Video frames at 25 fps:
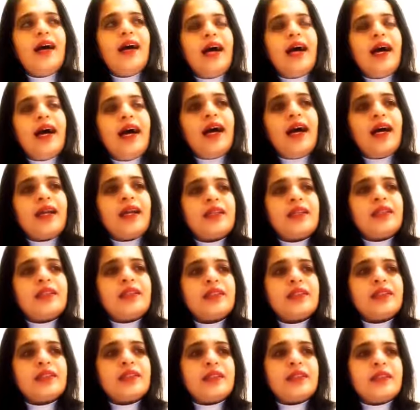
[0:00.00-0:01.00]

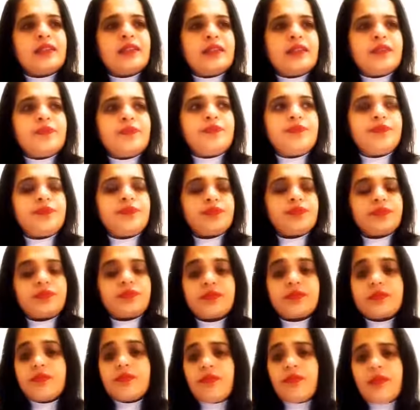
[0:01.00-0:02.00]
And um,
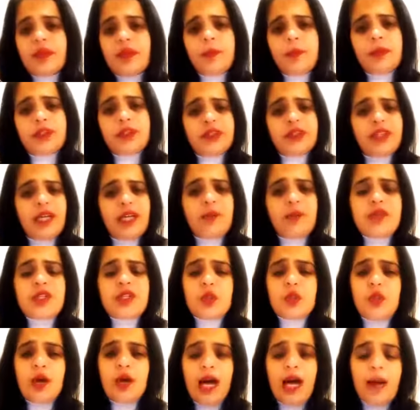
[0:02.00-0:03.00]
but today I'm
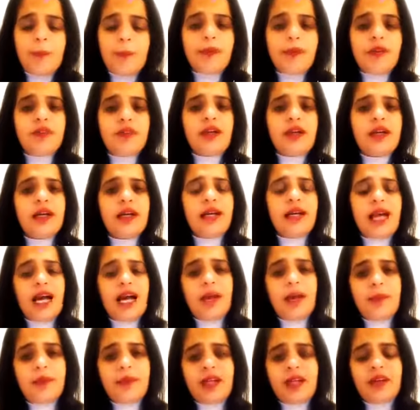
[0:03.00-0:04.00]
so happy where I
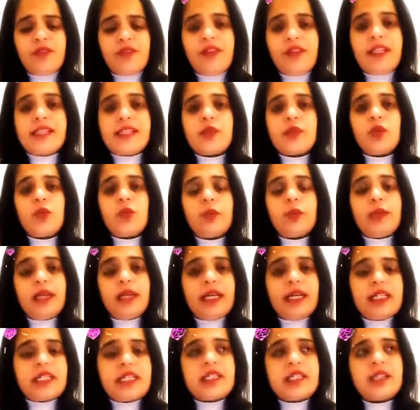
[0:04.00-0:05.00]
am, and I feel so
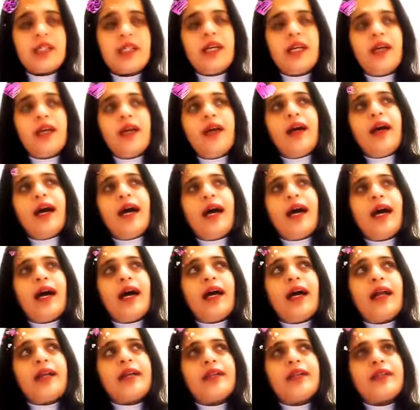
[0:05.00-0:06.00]
blessed.
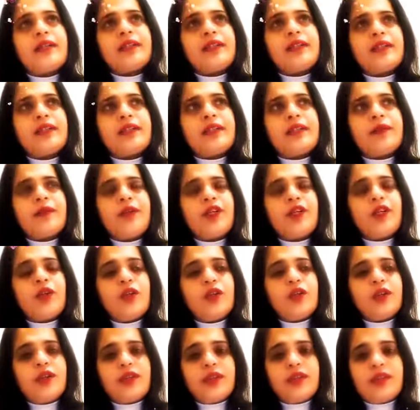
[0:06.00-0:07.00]
And uh, you
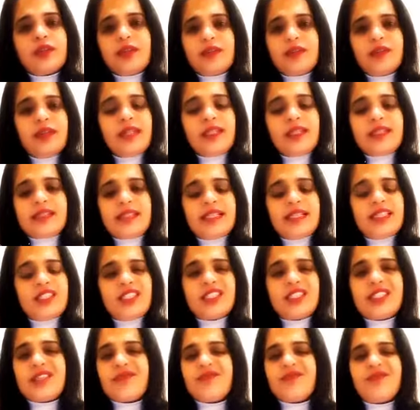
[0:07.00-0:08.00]
know, it's it
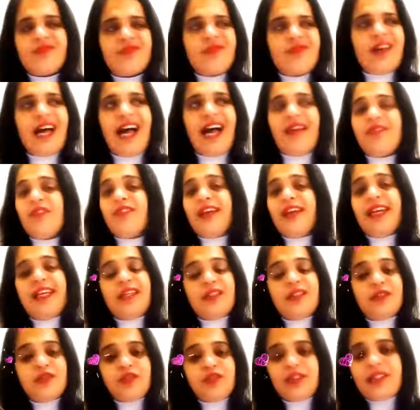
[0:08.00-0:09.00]
just I have a
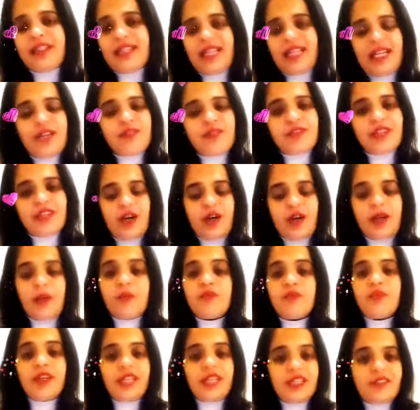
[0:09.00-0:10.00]
very different life now. I
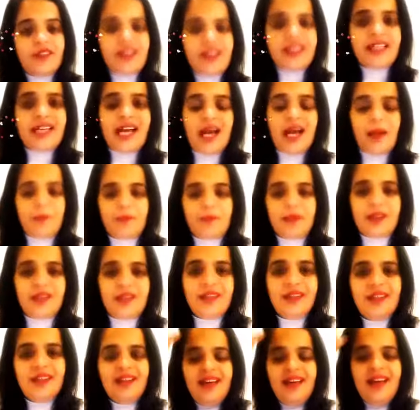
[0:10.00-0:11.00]
am very very
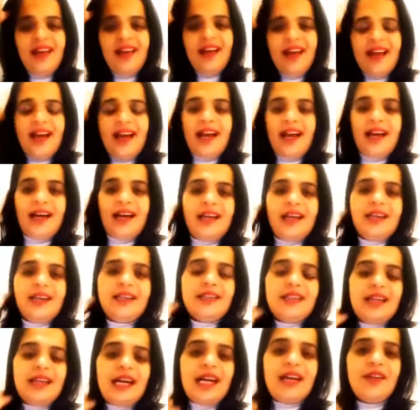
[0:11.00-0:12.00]
happy,
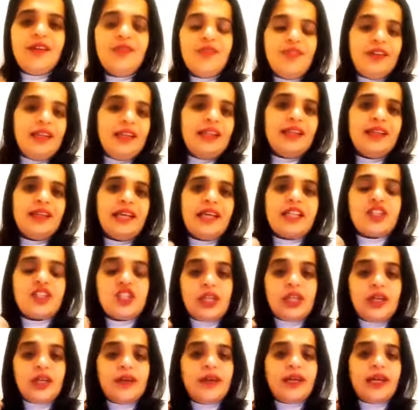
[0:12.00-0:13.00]
and I feel like
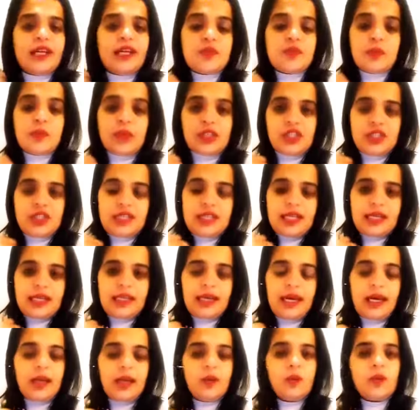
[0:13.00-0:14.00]
sharing as much as I
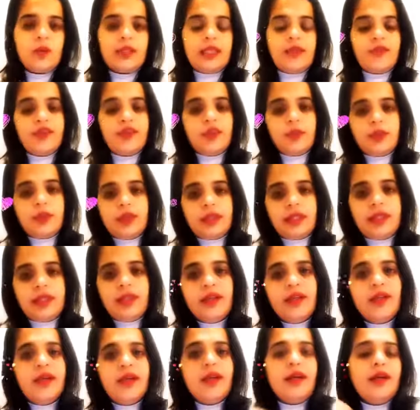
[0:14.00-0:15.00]
can with everybody.